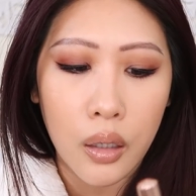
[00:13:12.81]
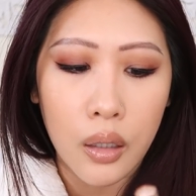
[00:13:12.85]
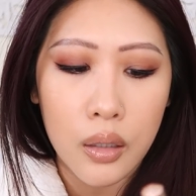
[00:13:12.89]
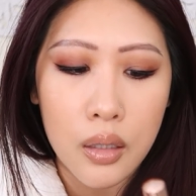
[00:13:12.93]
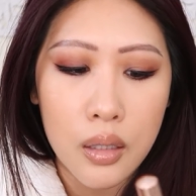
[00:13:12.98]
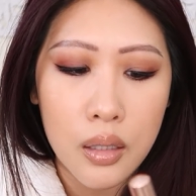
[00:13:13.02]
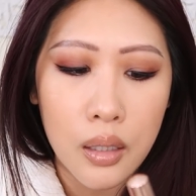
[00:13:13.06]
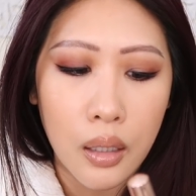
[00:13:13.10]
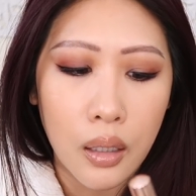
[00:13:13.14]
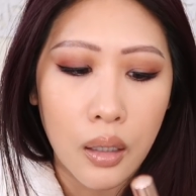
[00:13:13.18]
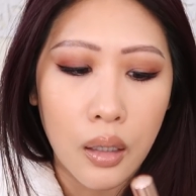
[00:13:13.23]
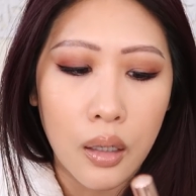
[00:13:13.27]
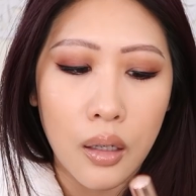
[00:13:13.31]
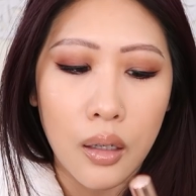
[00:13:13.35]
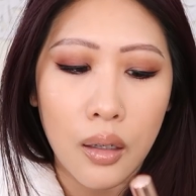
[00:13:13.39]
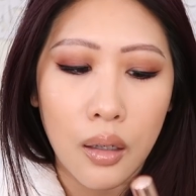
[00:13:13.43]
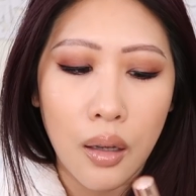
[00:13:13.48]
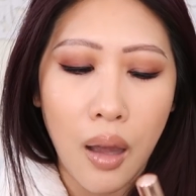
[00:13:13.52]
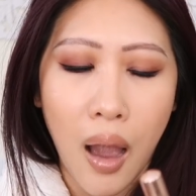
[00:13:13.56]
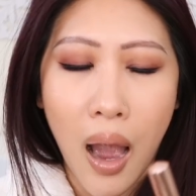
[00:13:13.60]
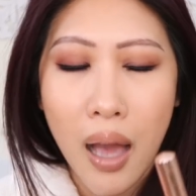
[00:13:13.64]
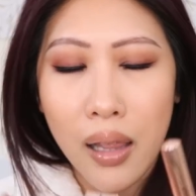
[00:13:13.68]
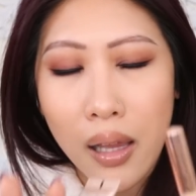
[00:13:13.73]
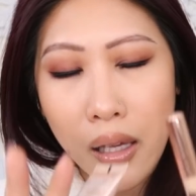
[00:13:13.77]
It's like a
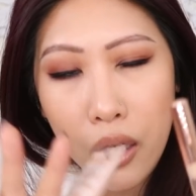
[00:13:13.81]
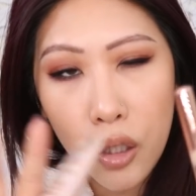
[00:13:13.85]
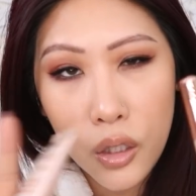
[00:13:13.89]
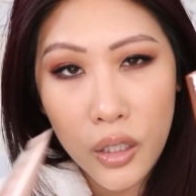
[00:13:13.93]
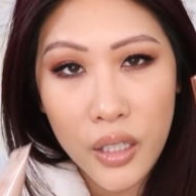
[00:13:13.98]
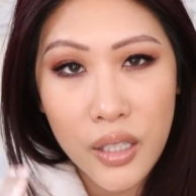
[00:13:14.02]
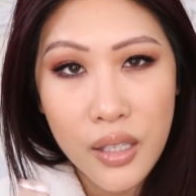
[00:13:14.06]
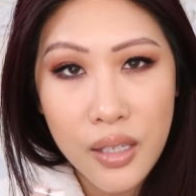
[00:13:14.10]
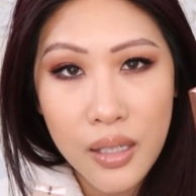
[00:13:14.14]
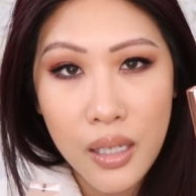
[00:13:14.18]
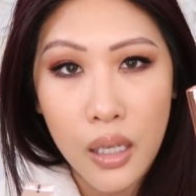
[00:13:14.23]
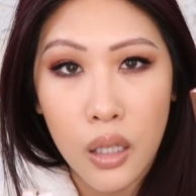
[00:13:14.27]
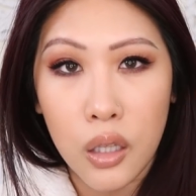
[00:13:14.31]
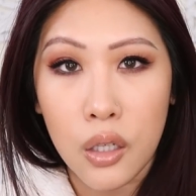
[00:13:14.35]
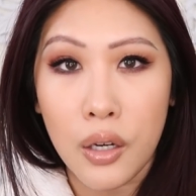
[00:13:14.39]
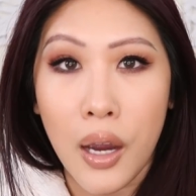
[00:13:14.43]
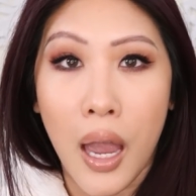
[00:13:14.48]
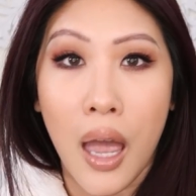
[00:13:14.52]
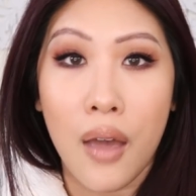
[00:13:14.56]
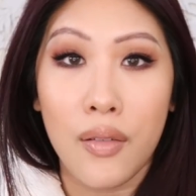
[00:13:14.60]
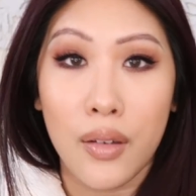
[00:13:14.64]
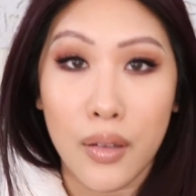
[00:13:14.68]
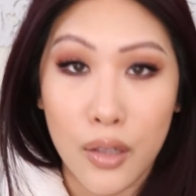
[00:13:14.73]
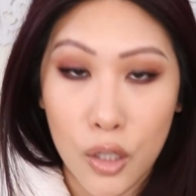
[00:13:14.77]
highlighter concealer.
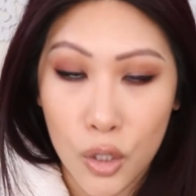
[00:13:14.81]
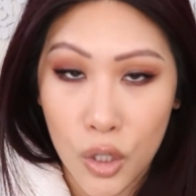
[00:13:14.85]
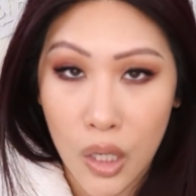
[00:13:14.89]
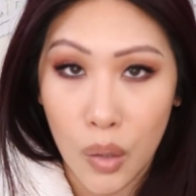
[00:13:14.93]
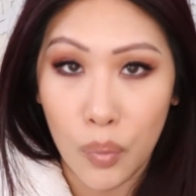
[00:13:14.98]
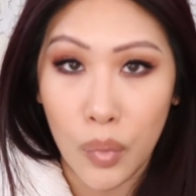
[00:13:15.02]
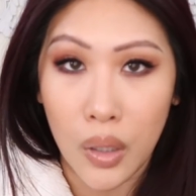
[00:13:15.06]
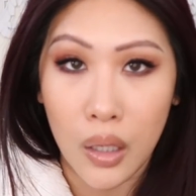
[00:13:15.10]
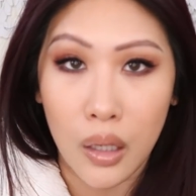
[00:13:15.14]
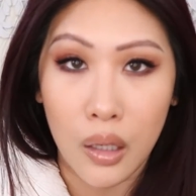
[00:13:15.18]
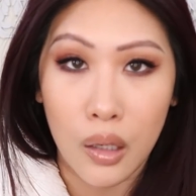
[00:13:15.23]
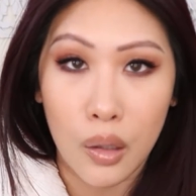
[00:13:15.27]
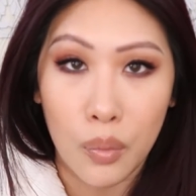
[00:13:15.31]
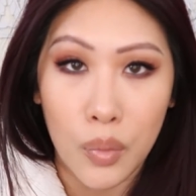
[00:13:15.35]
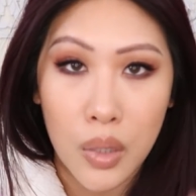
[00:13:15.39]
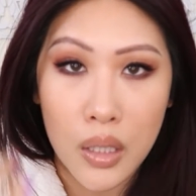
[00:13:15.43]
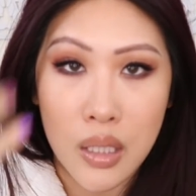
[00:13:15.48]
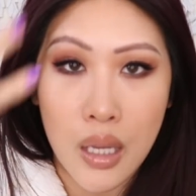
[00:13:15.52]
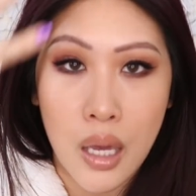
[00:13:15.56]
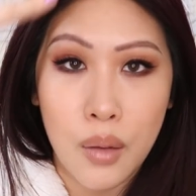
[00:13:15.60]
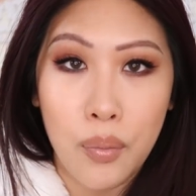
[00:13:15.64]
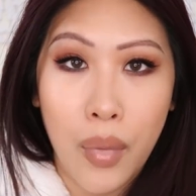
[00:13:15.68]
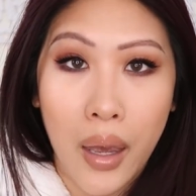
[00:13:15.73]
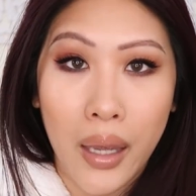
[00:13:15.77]
I have it in the shade medium.
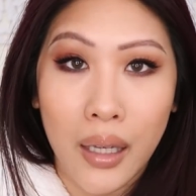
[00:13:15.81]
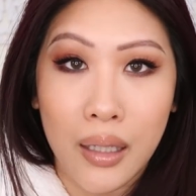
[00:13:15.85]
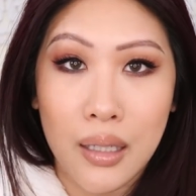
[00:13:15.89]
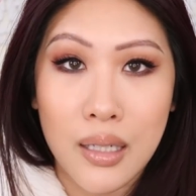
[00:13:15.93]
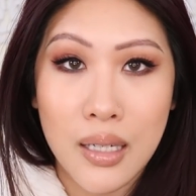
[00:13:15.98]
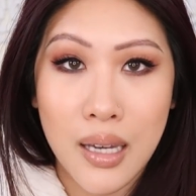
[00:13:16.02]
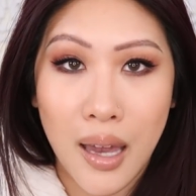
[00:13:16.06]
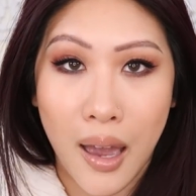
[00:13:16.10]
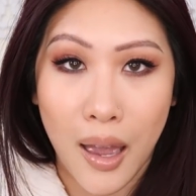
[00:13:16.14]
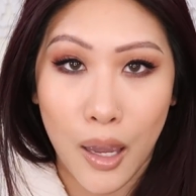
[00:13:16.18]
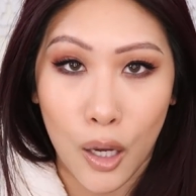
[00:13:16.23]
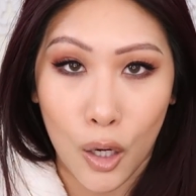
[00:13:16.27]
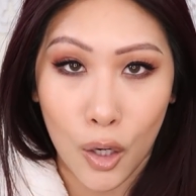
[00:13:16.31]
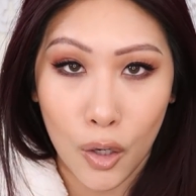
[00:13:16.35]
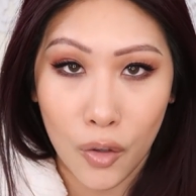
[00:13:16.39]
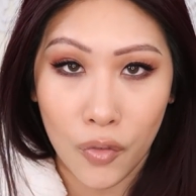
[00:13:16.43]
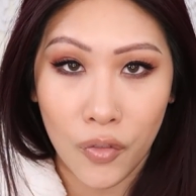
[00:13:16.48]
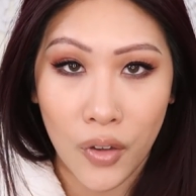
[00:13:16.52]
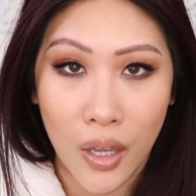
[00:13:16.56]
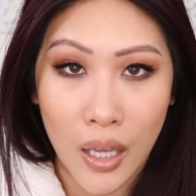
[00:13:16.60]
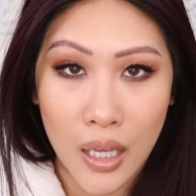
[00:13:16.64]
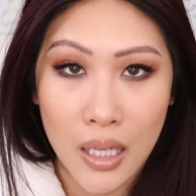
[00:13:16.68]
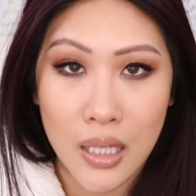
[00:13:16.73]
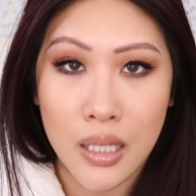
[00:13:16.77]
It's on my entire
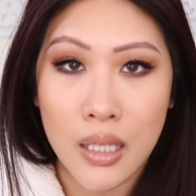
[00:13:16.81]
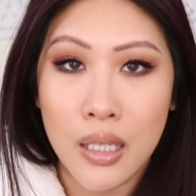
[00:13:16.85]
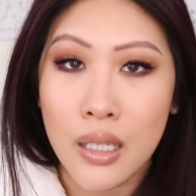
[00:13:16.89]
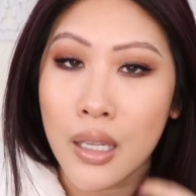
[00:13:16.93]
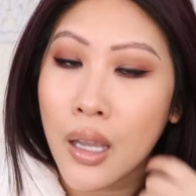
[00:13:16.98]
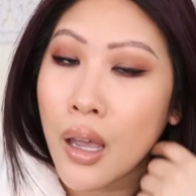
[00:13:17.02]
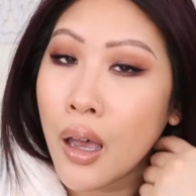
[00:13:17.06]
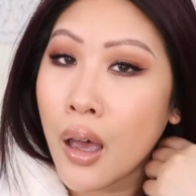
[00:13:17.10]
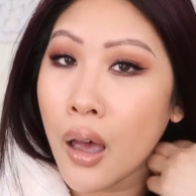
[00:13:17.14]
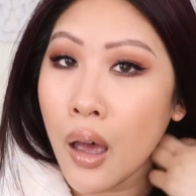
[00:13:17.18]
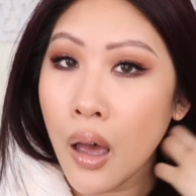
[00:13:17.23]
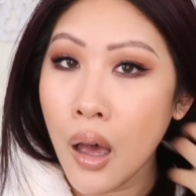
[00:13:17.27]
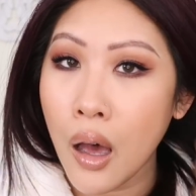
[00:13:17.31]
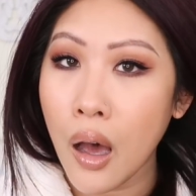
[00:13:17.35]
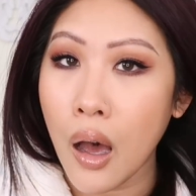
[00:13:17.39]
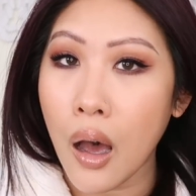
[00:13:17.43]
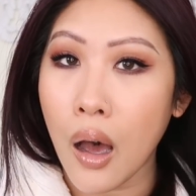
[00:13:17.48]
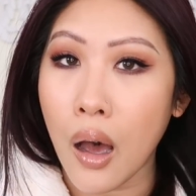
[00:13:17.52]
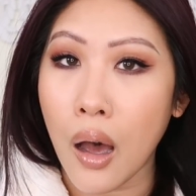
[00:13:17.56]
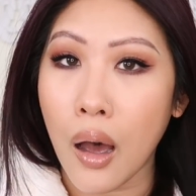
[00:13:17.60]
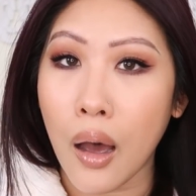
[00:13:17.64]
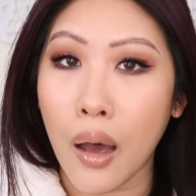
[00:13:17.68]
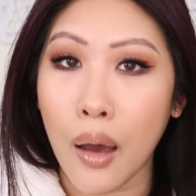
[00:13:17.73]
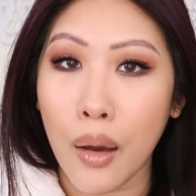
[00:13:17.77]
face.
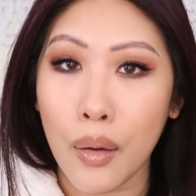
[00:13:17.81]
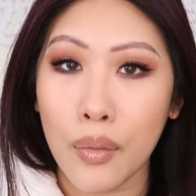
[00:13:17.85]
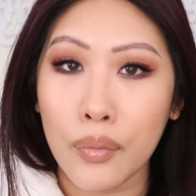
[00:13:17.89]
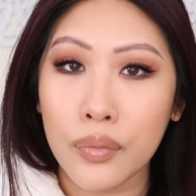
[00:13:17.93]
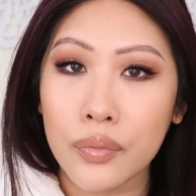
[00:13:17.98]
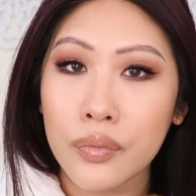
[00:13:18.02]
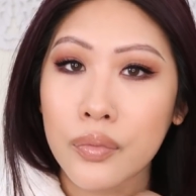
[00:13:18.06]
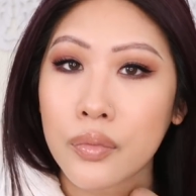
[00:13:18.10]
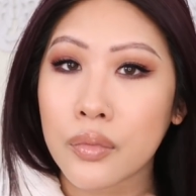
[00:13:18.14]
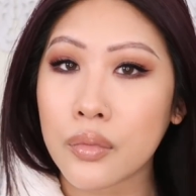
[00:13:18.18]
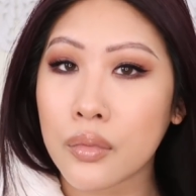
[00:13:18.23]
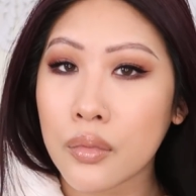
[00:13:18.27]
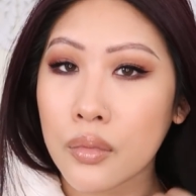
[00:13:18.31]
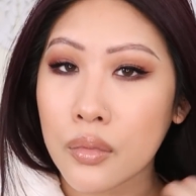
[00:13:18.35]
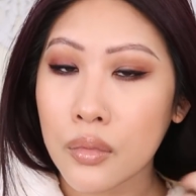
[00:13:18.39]
Um,